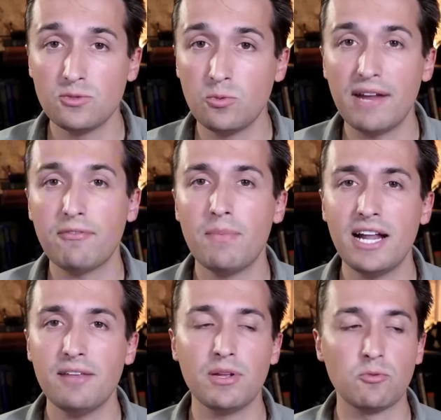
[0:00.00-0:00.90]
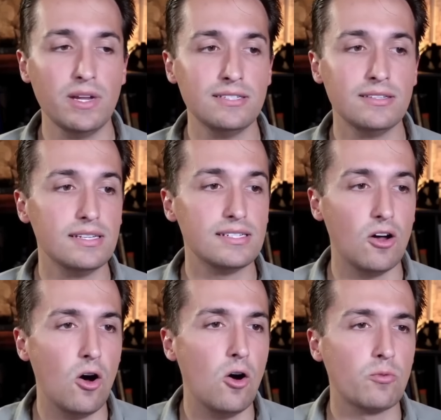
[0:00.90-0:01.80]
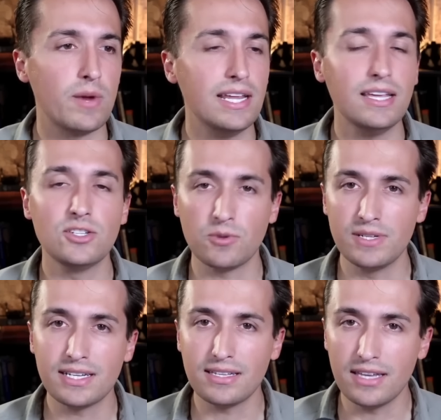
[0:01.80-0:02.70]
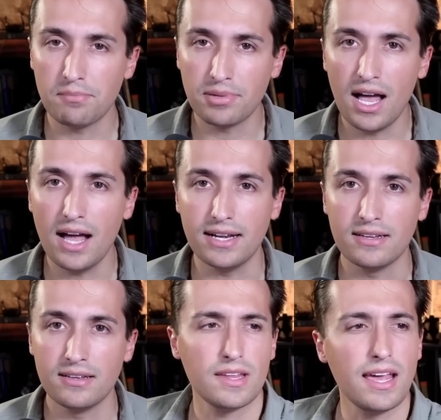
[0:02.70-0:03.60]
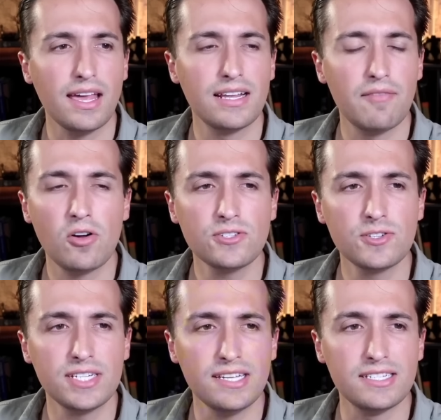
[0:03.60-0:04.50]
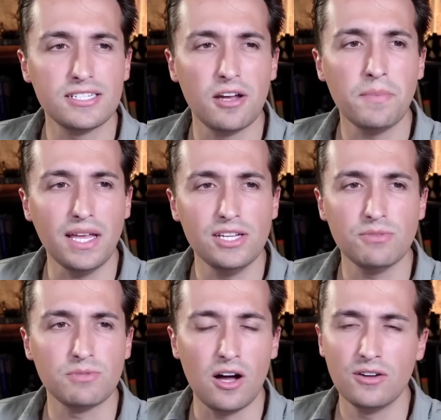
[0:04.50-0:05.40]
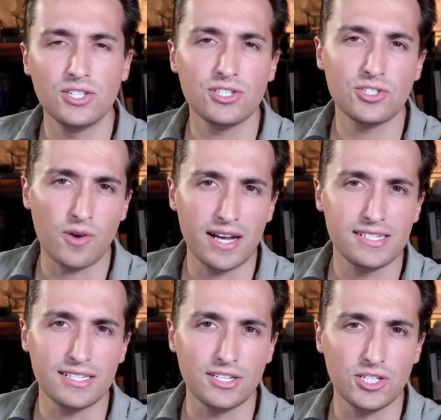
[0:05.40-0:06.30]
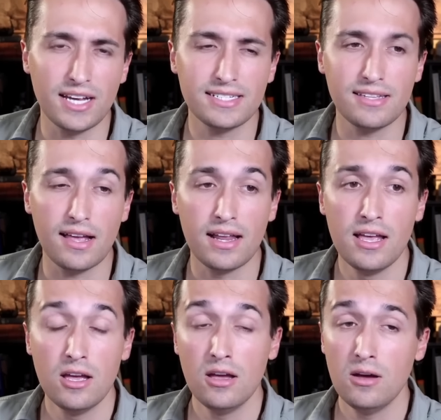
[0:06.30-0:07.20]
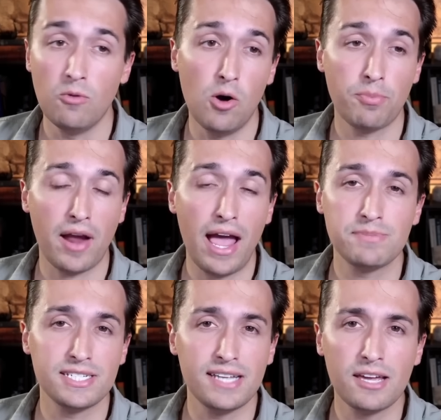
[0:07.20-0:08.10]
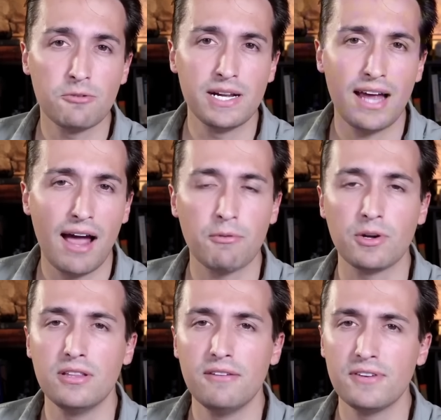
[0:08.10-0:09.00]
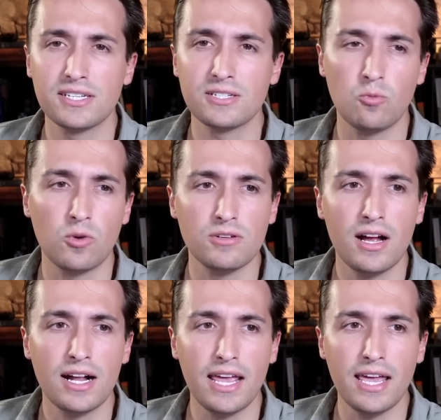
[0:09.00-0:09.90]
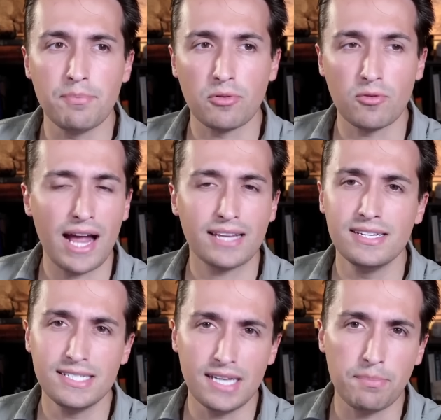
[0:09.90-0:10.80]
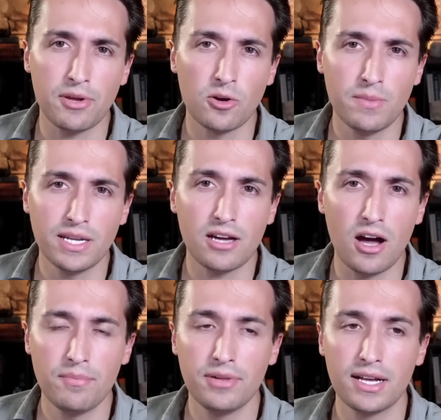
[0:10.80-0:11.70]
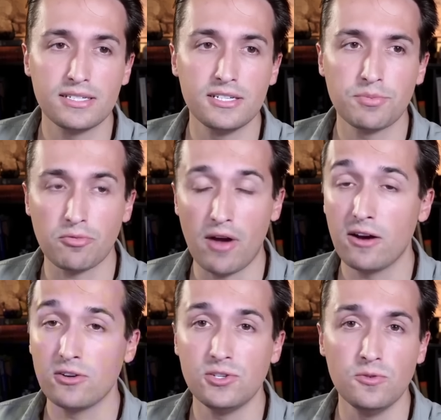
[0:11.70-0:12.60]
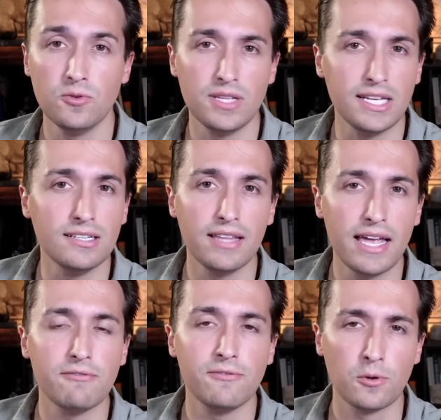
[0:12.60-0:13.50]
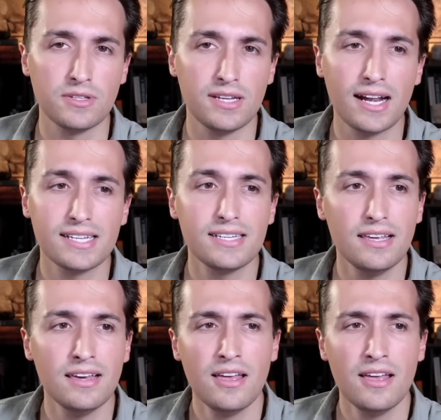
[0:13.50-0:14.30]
whatever might have been written is already intrinsically implied. And I've also seen some Egyptologists try to suggest that, well, perhaps sacred hieroglyphics were not a practice at pyramid complexes prior to the late 4th dynasty,